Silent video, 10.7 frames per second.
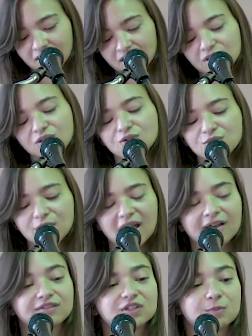You
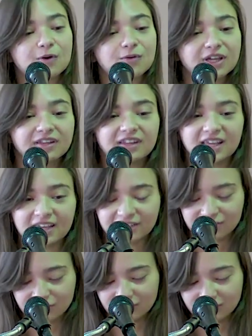have spoken the
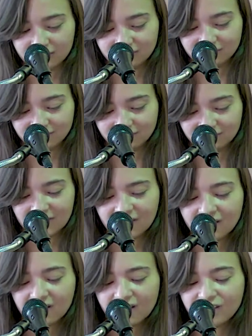answer.
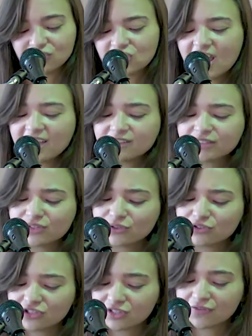A child
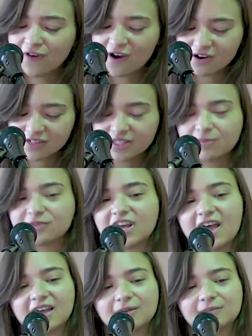searches far
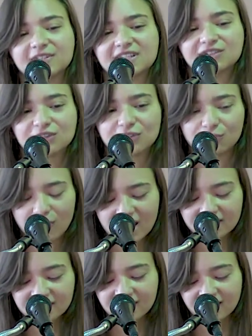sometimes into the
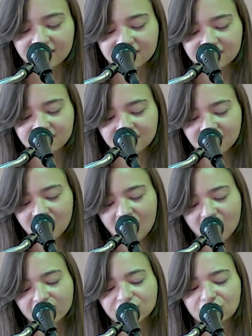red dust
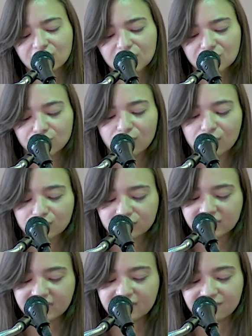on a dark rose
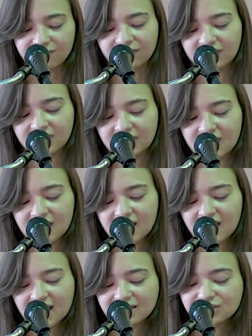leaf,
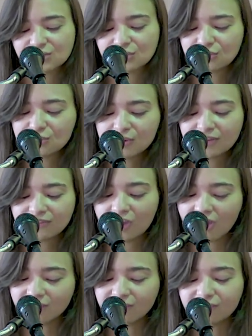and so you have
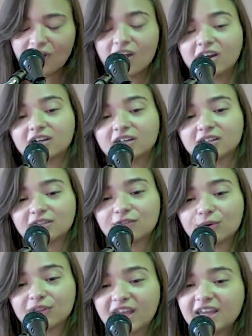gone far,
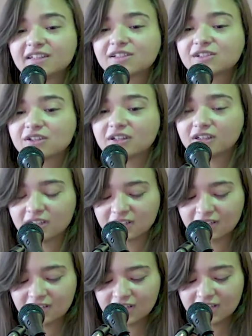for the answer
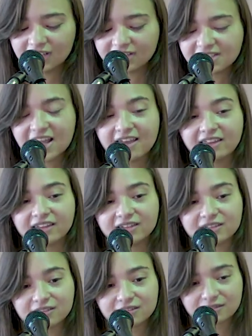is silence.